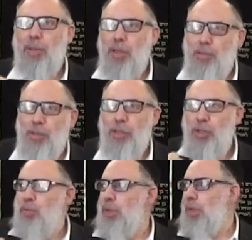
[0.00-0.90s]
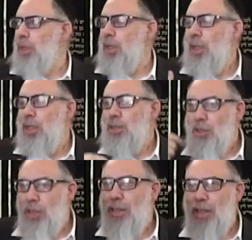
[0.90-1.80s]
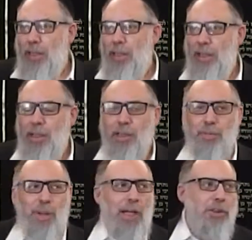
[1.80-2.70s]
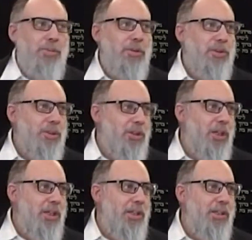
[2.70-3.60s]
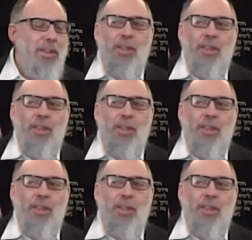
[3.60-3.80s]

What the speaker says: But if they do work, so then it's possible, it's yitachim,